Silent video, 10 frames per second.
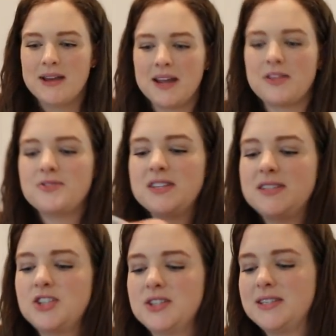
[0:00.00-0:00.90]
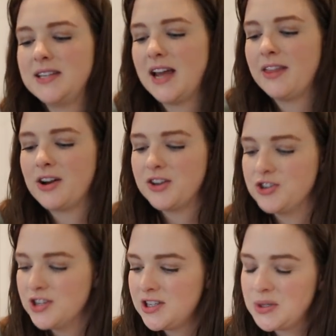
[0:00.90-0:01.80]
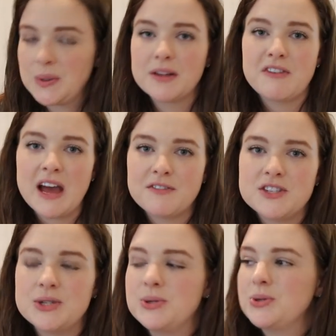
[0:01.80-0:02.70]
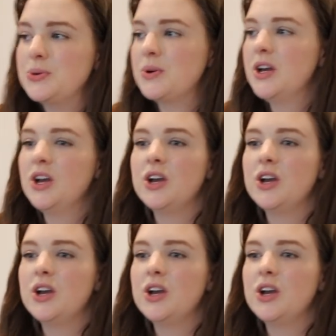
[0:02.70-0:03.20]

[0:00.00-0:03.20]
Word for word: making those decisions together, and you just sort of have to